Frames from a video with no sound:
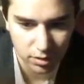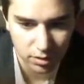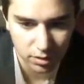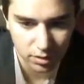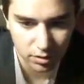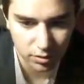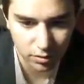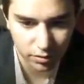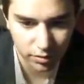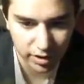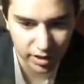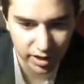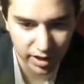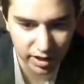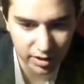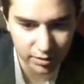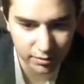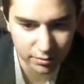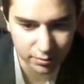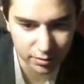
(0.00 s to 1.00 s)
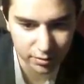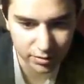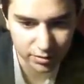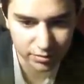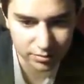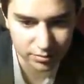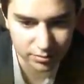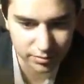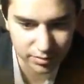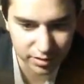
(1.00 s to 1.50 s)
Okay, well,
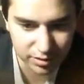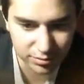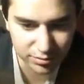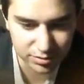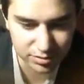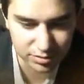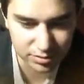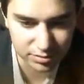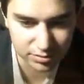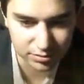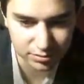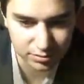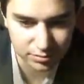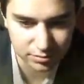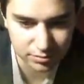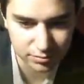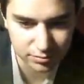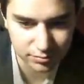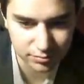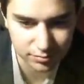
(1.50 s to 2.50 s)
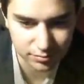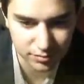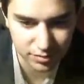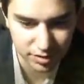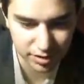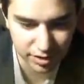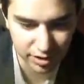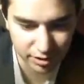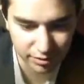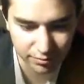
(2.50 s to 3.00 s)
that was you
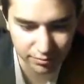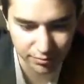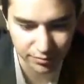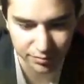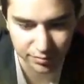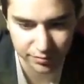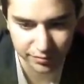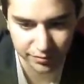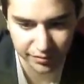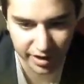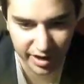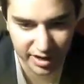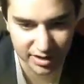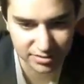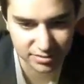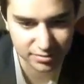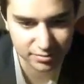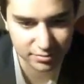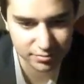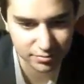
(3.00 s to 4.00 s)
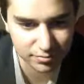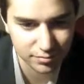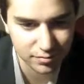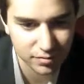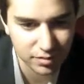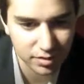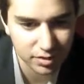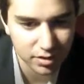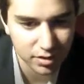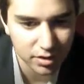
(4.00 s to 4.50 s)
know, fast.
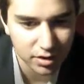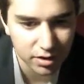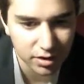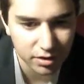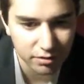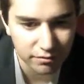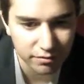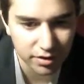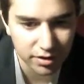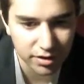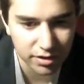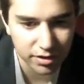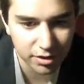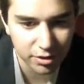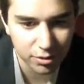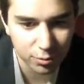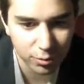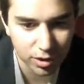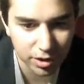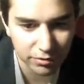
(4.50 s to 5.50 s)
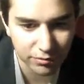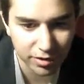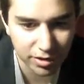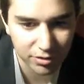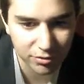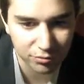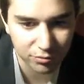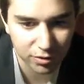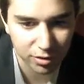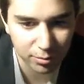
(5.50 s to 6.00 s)
Find another way around the
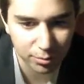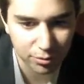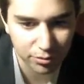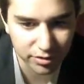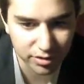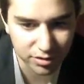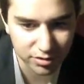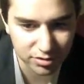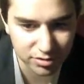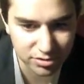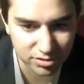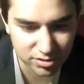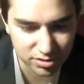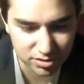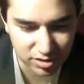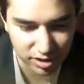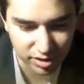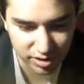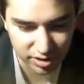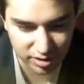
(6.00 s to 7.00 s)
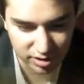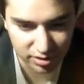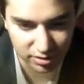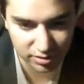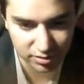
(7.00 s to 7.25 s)
rubble in the study.